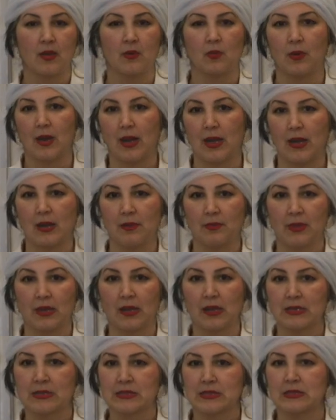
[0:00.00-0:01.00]
Why?
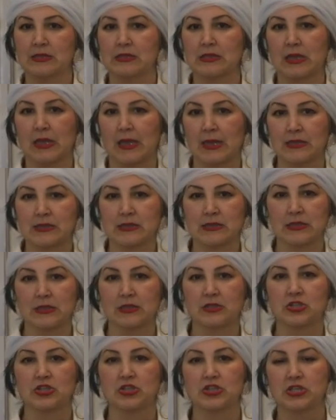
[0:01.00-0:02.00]
Because it gets
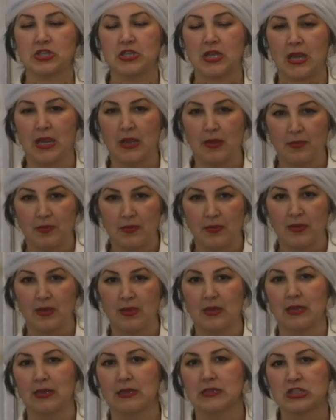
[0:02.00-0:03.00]
its shape,
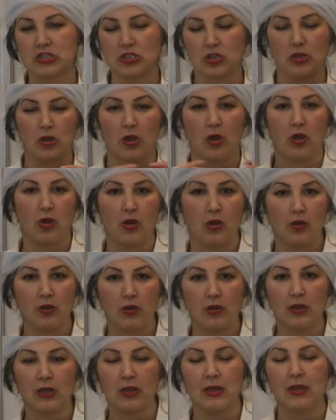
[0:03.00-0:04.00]
it's
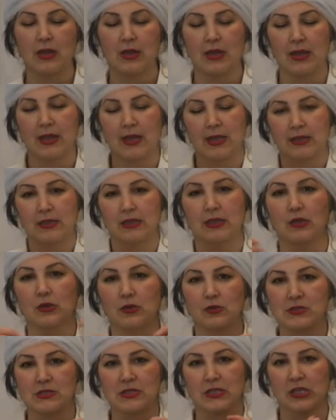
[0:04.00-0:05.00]
long and it
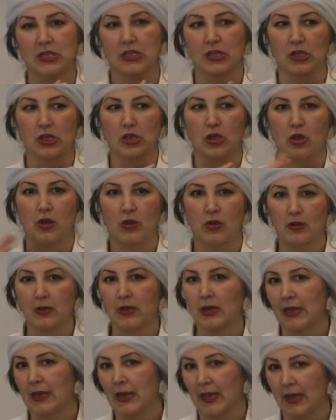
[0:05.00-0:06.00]
looks like a
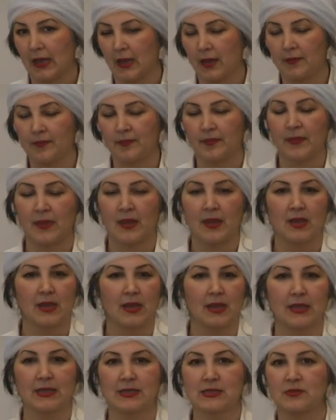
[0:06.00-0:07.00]
long leg.
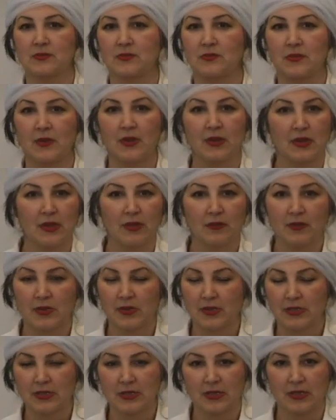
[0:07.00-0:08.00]
It's very,
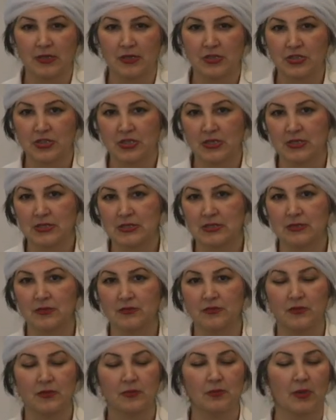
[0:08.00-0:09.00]
very delicious.
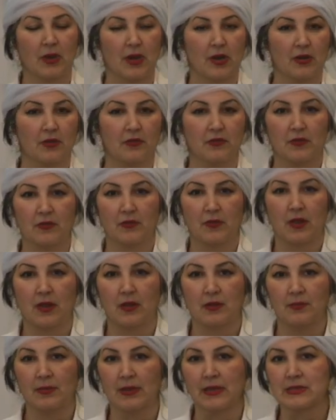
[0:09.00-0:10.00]
Different part of
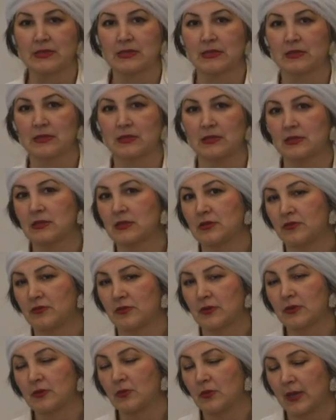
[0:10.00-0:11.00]
Iran makes it in
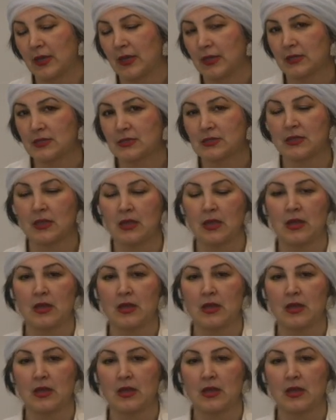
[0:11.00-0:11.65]
different ways.